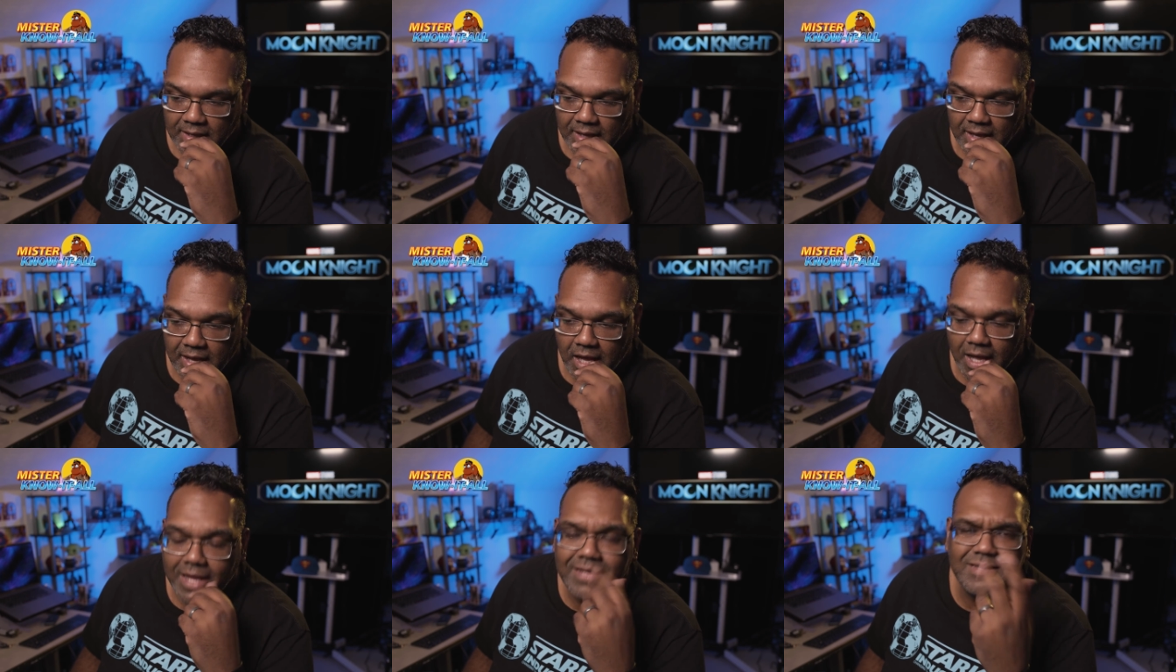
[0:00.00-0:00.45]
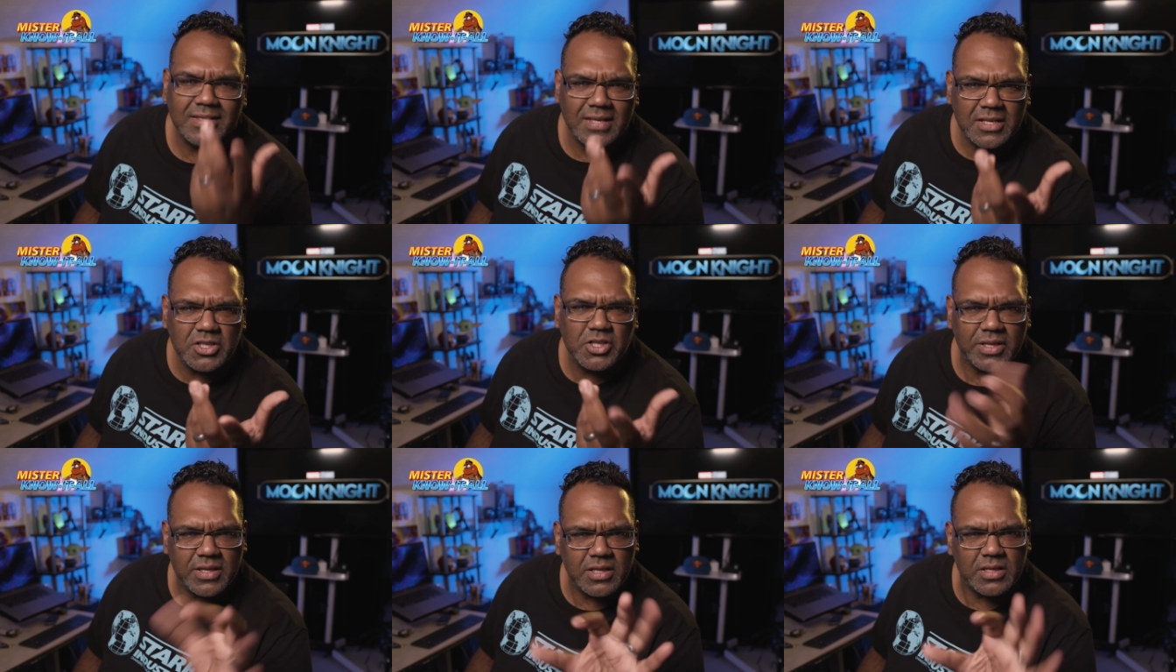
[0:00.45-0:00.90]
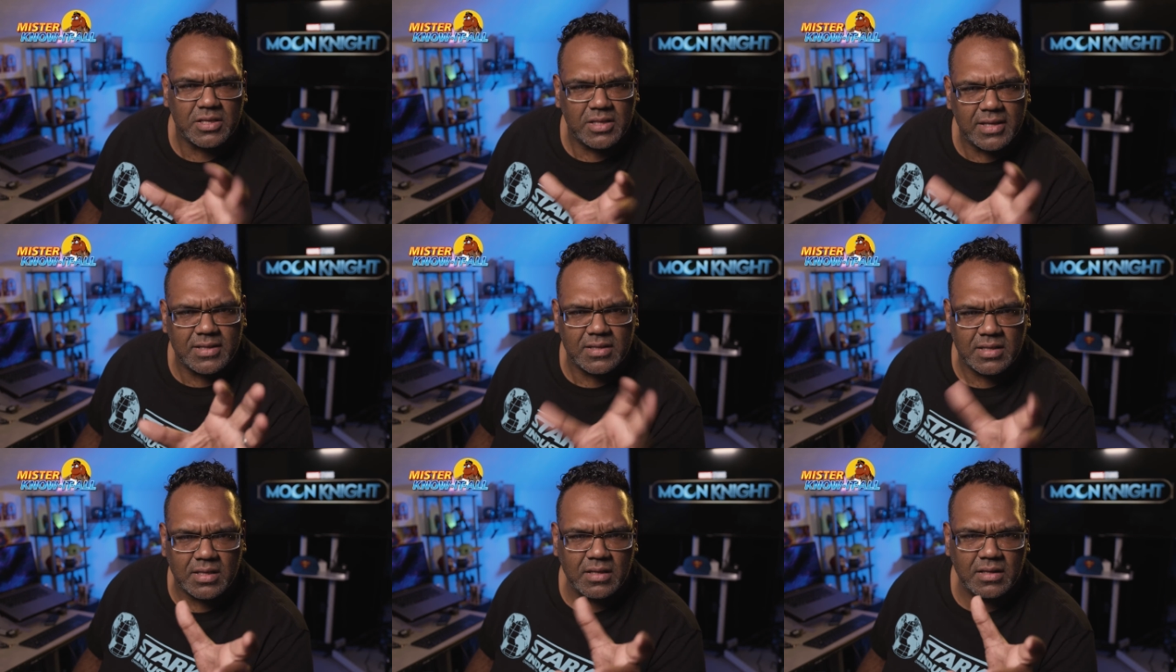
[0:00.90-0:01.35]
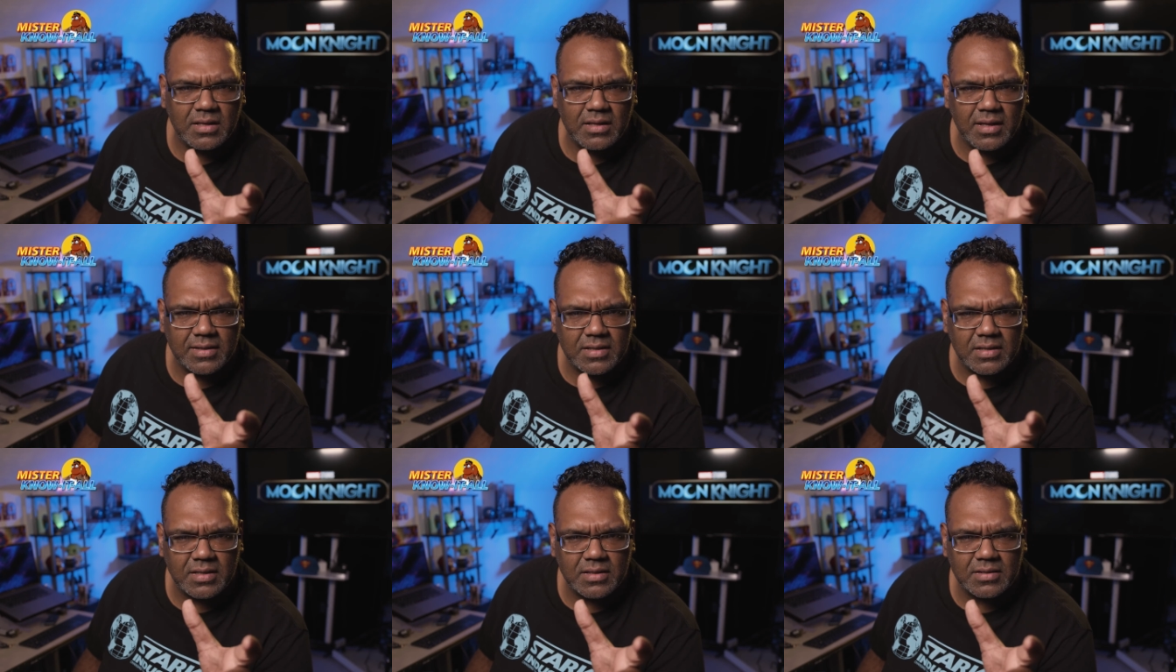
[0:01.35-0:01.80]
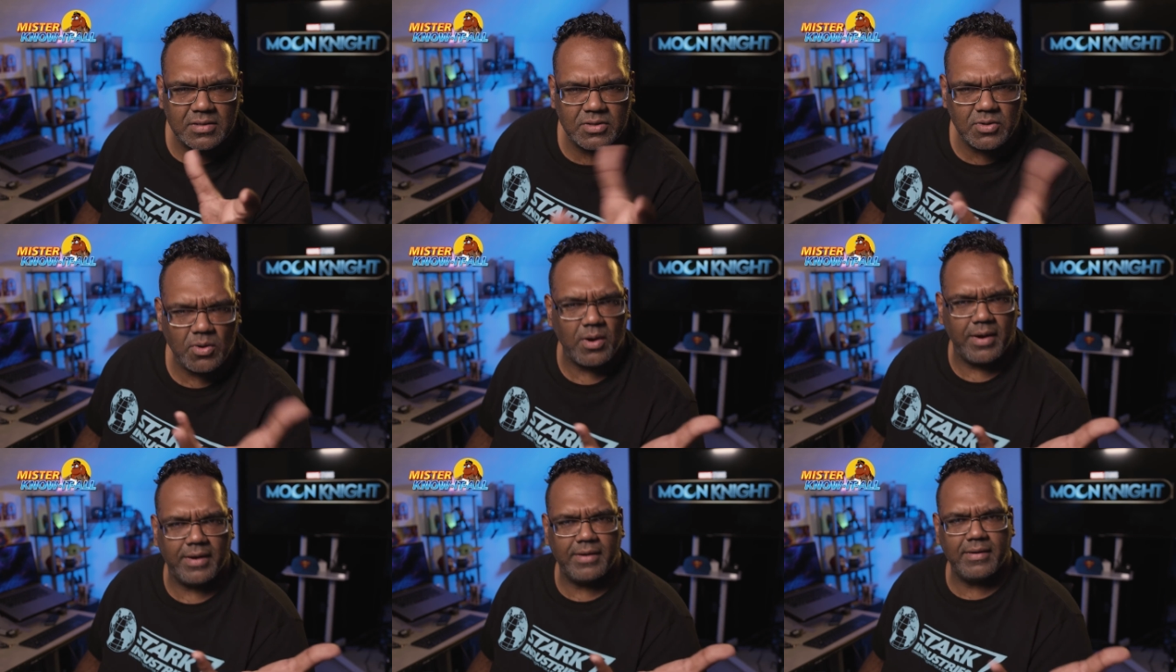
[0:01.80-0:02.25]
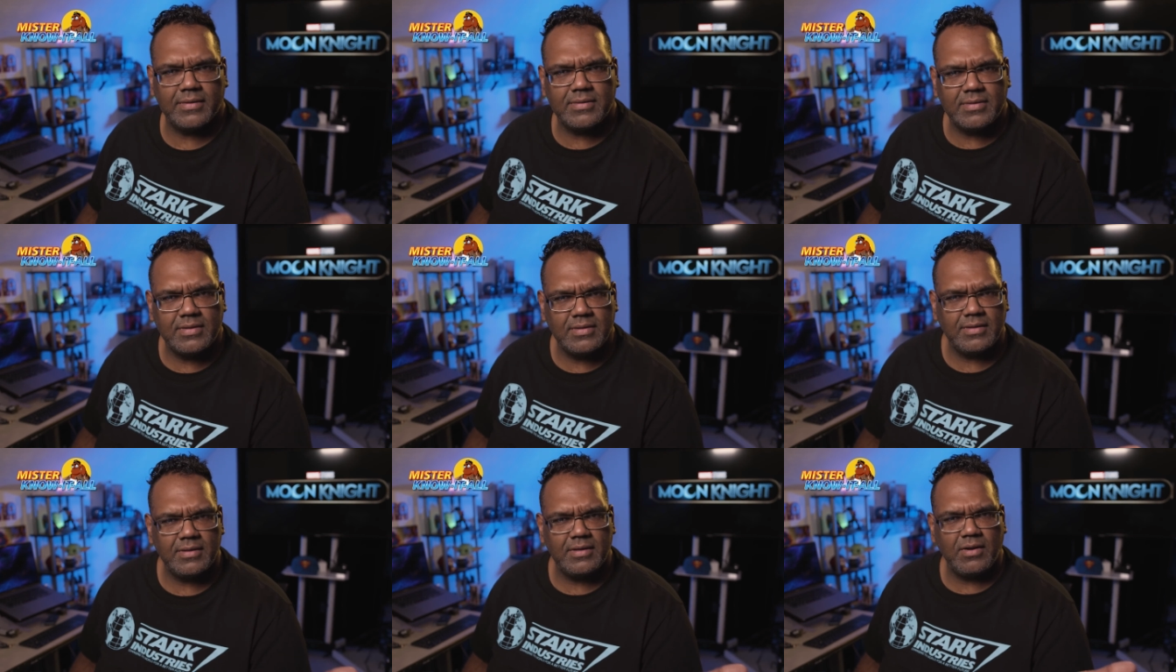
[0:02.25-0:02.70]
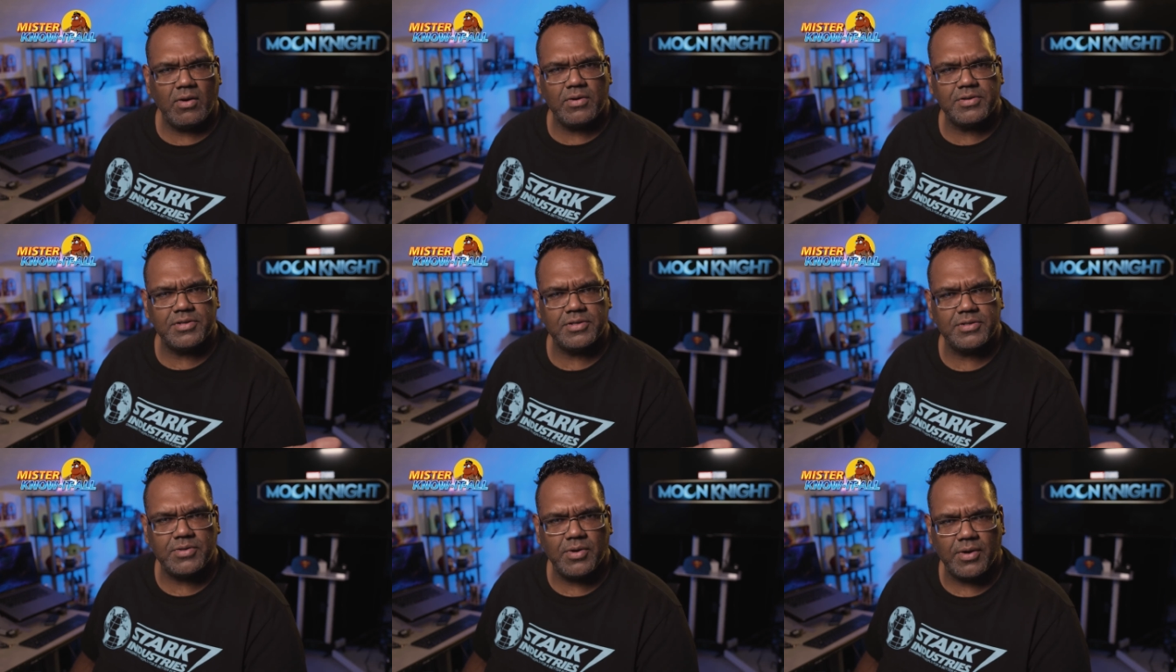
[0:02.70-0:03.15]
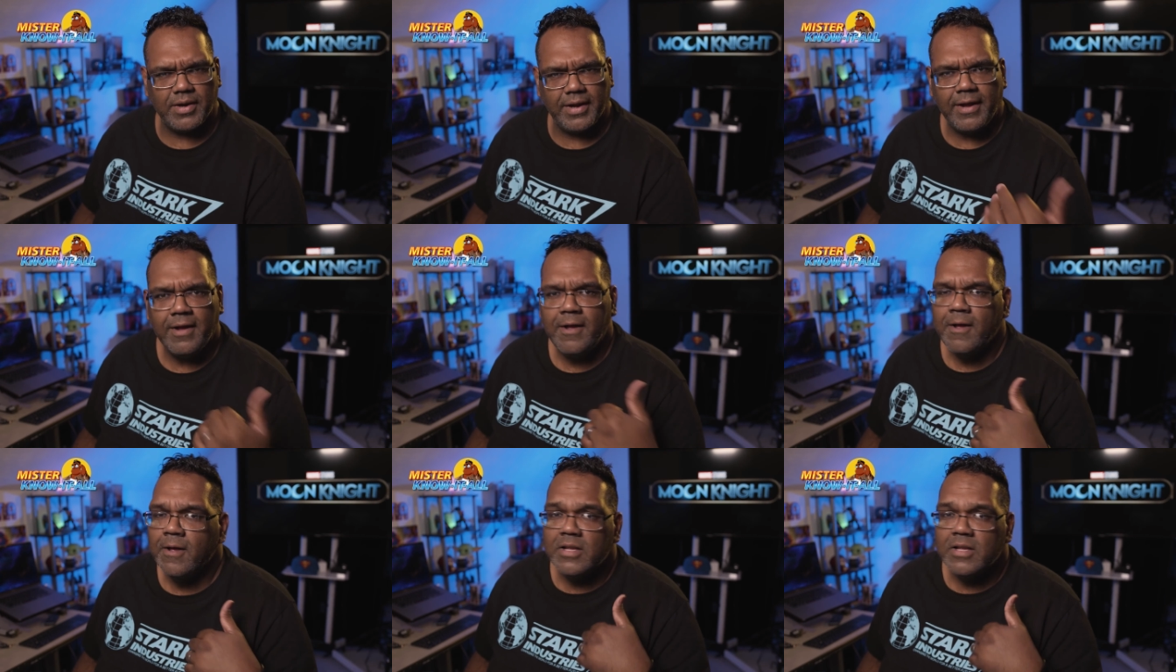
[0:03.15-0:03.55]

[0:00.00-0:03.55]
It's essentially this. It's the story. It's the origin story.